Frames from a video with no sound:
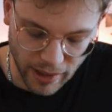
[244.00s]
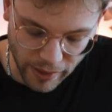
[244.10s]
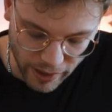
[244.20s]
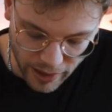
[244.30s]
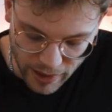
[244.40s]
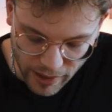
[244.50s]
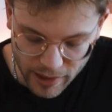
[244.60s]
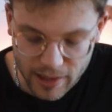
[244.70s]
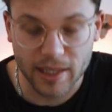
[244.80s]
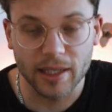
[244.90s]
There are
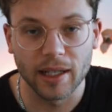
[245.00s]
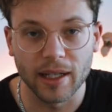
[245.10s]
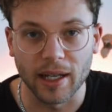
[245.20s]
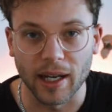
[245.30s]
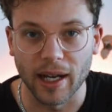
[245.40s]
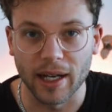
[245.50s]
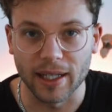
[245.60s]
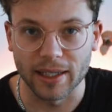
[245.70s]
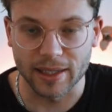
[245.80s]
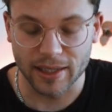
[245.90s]
these
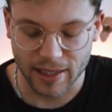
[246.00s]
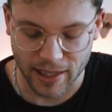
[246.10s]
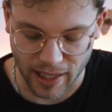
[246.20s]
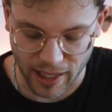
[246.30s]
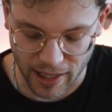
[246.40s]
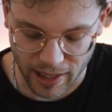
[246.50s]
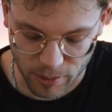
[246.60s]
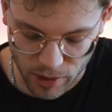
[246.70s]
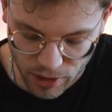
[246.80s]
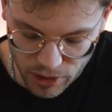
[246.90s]
lines and
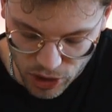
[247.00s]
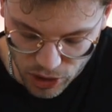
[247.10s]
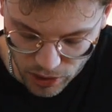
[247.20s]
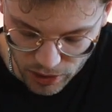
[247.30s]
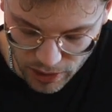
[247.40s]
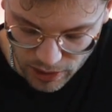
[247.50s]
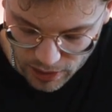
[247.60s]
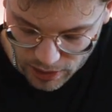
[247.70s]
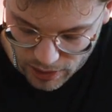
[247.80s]
I'm not sure